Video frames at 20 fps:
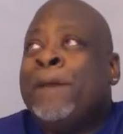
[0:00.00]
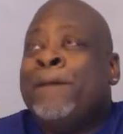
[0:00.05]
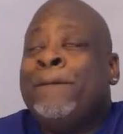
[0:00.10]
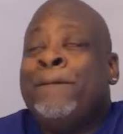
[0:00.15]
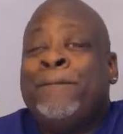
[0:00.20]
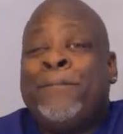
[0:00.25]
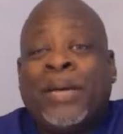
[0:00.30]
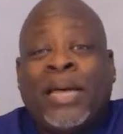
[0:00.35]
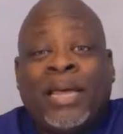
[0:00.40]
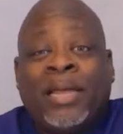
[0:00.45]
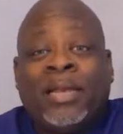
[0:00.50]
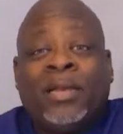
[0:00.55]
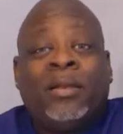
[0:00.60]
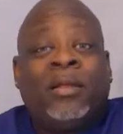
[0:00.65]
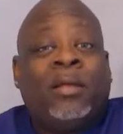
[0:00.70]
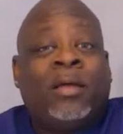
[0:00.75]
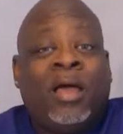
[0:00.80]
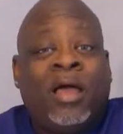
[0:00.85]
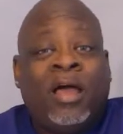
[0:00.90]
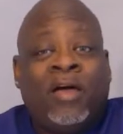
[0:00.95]
But
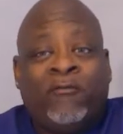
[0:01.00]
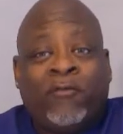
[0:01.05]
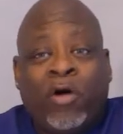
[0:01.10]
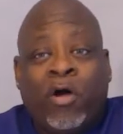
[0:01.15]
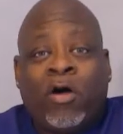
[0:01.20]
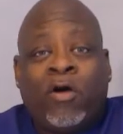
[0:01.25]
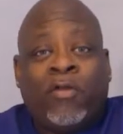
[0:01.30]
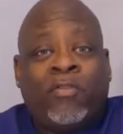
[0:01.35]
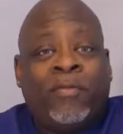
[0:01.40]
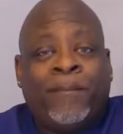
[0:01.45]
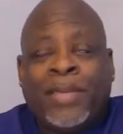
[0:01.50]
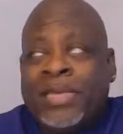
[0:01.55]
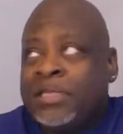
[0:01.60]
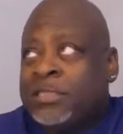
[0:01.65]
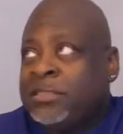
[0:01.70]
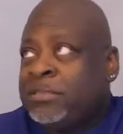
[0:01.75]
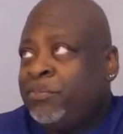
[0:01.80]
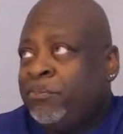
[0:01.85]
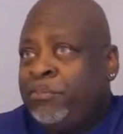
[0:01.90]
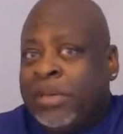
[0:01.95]
of all the
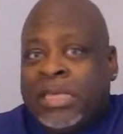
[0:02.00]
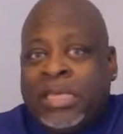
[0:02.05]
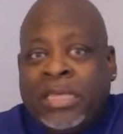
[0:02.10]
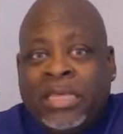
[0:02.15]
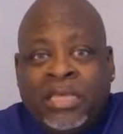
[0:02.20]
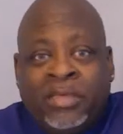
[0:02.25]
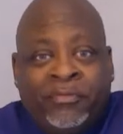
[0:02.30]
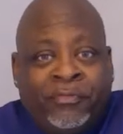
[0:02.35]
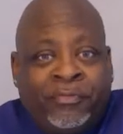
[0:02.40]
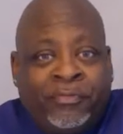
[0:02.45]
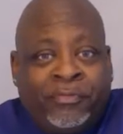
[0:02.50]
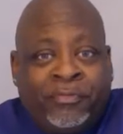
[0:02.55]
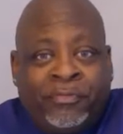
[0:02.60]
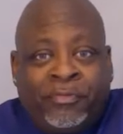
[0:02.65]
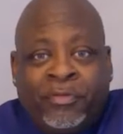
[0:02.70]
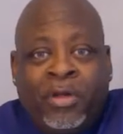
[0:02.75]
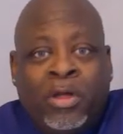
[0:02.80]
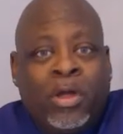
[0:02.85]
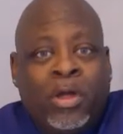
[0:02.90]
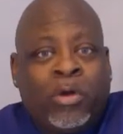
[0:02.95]
meats, beef
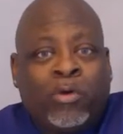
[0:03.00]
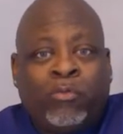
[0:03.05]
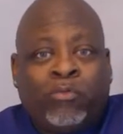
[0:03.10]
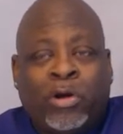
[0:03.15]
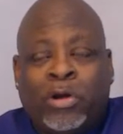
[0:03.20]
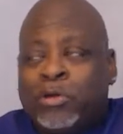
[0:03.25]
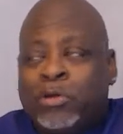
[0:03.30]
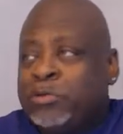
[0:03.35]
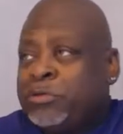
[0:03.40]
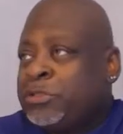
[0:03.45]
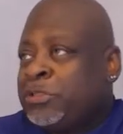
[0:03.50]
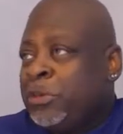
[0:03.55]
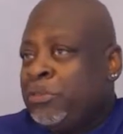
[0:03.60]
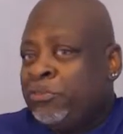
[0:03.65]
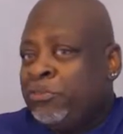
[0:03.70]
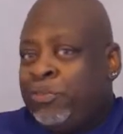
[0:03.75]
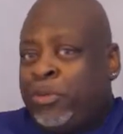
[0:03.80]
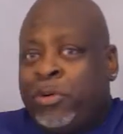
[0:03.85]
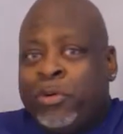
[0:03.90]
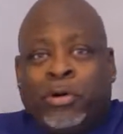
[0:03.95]
roast and
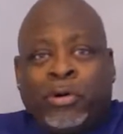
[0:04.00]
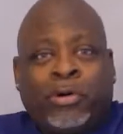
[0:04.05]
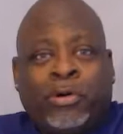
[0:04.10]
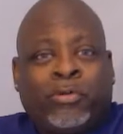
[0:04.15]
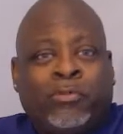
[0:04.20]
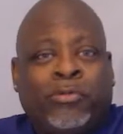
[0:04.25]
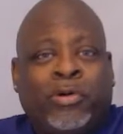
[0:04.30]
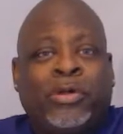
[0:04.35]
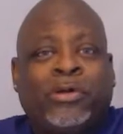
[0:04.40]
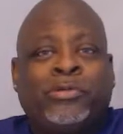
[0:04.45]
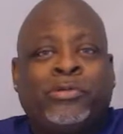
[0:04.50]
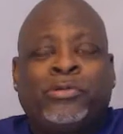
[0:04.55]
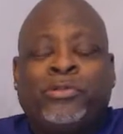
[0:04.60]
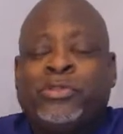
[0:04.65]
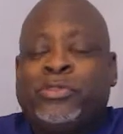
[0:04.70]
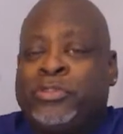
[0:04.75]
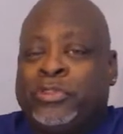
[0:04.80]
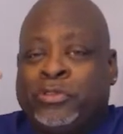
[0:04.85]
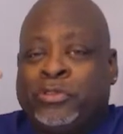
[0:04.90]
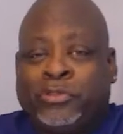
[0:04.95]
pork
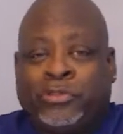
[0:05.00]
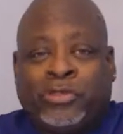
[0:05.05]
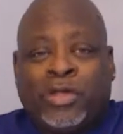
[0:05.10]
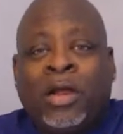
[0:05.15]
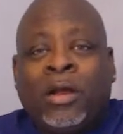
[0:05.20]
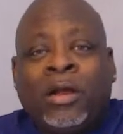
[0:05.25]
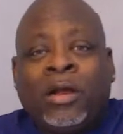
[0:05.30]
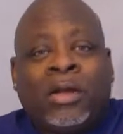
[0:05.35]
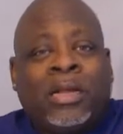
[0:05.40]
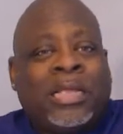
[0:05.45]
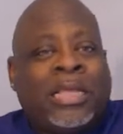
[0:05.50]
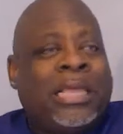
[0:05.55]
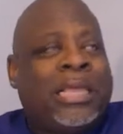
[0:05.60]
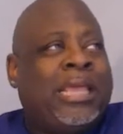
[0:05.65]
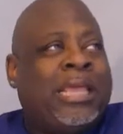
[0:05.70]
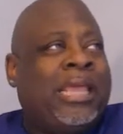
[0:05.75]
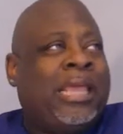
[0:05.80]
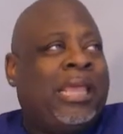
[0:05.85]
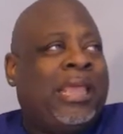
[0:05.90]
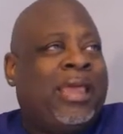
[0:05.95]
roasts and
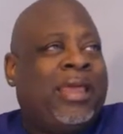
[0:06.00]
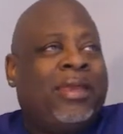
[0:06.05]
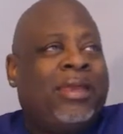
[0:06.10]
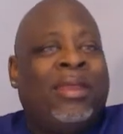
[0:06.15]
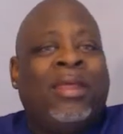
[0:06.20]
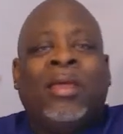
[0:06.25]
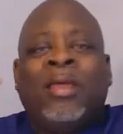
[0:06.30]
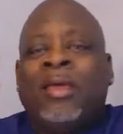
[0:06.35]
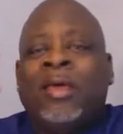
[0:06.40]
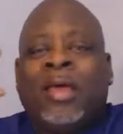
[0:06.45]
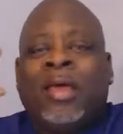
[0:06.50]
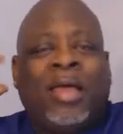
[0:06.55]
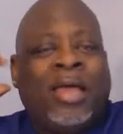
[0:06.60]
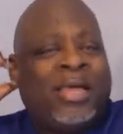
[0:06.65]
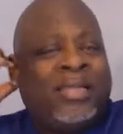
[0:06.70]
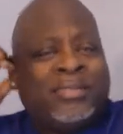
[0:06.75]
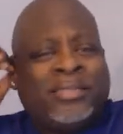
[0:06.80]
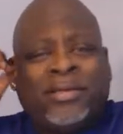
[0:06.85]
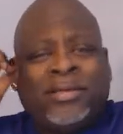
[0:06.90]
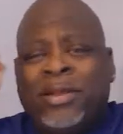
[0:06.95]
turkey and
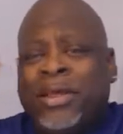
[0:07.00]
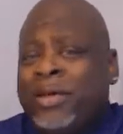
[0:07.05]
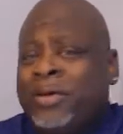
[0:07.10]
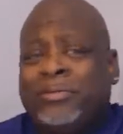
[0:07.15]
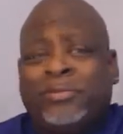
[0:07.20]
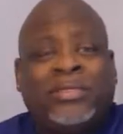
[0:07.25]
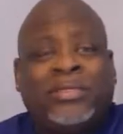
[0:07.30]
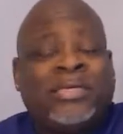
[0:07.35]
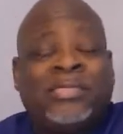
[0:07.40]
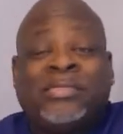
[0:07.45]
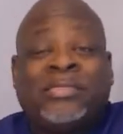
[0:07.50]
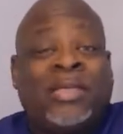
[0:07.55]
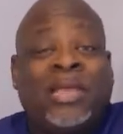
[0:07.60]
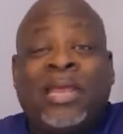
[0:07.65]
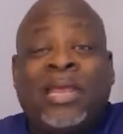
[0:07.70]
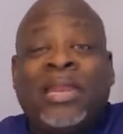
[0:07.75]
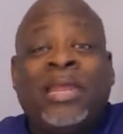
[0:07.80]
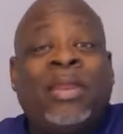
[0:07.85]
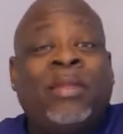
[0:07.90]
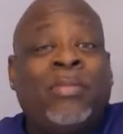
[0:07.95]
just
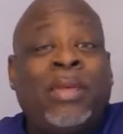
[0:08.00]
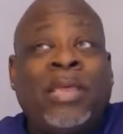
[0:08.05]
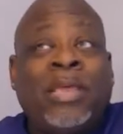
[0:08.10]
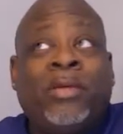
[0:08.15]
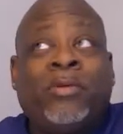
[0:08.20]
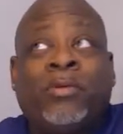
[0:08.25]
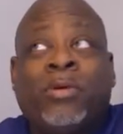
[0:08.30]
any of the meat,